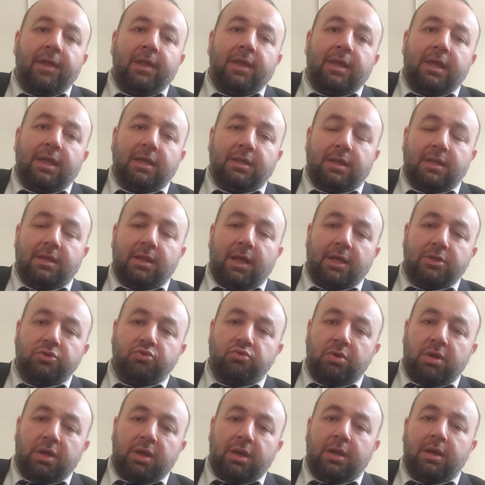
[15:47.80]
he did not
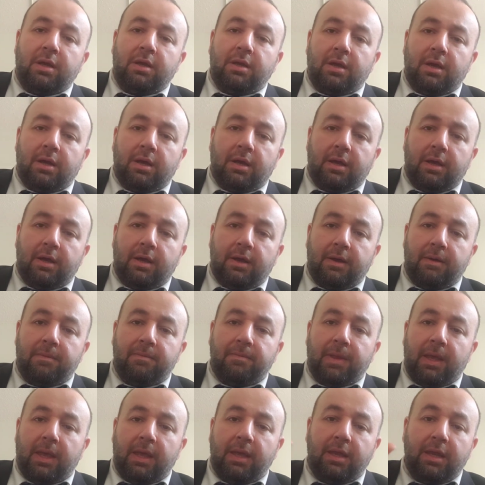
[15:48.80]
drink
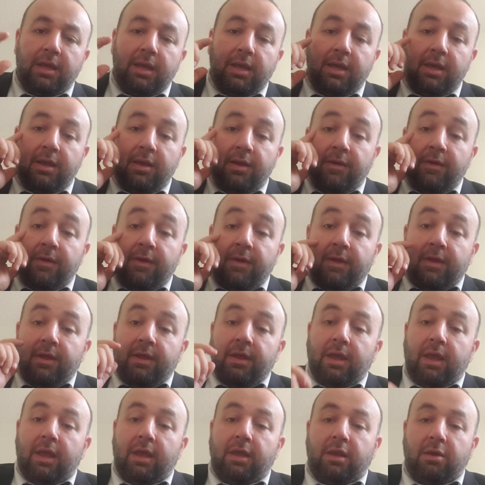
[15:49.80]

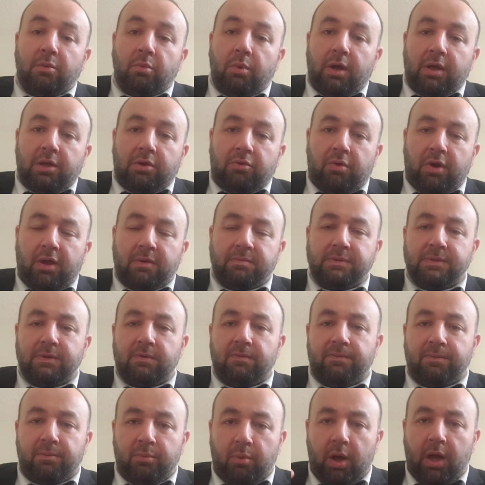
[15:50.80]
81 grams
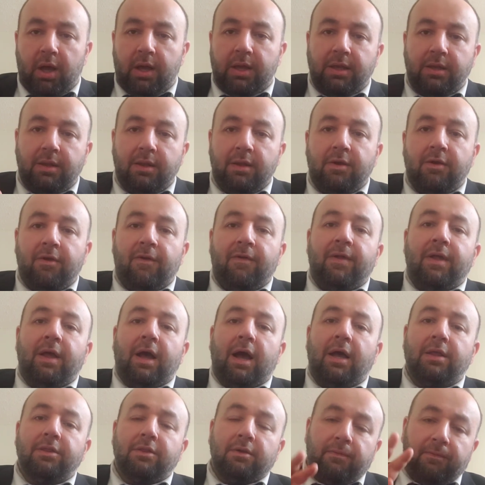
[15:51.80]
of wine,
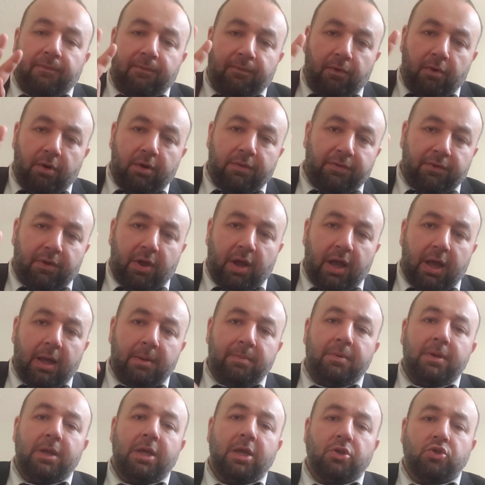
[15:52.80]
on the fourth
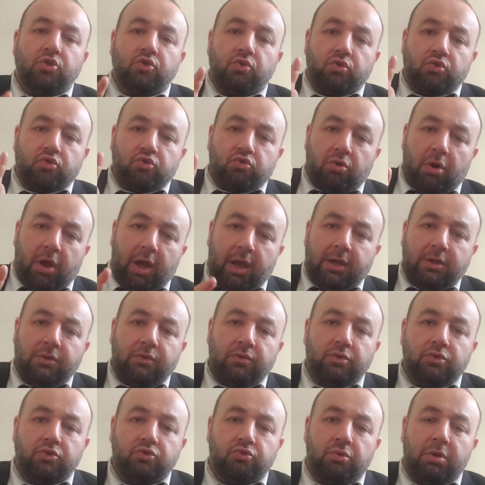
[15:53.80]
cup, he should try
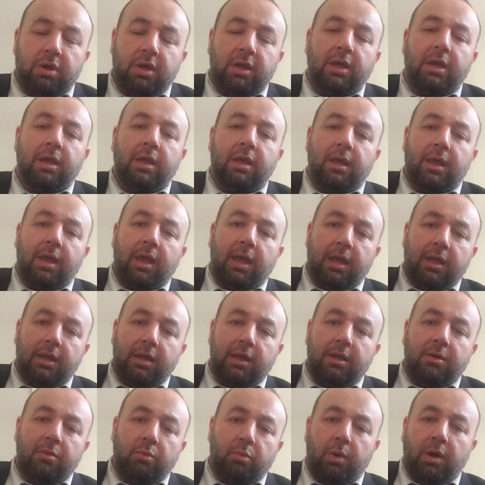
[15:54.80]
to drink
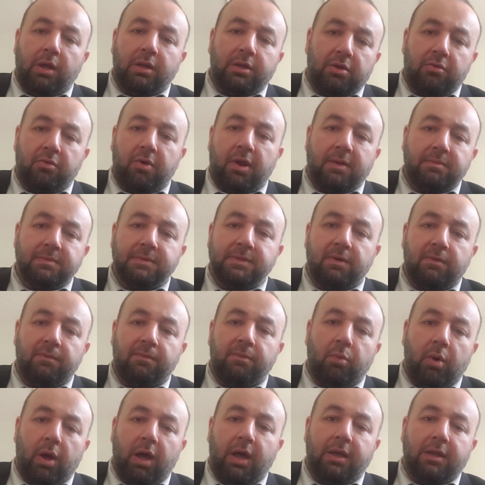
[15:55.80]
81 grams of
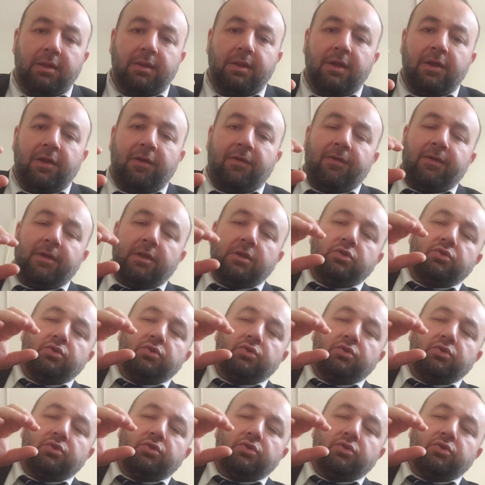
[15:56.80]
wine. He